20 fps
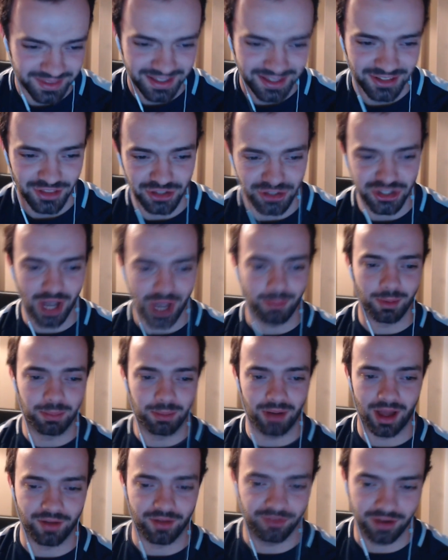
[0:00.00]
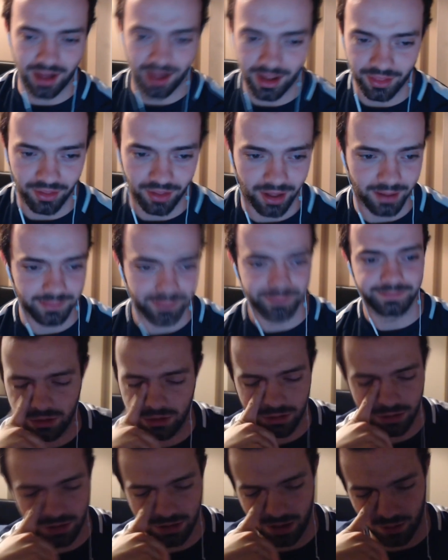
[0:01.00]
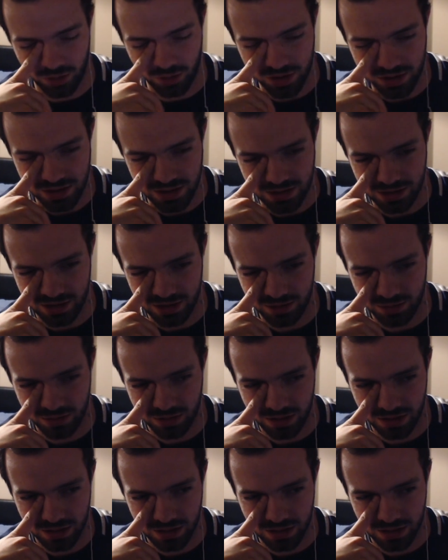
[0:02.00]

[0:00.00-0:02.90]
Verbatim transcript: The double bluff, I like that. Okay, what's this going to be?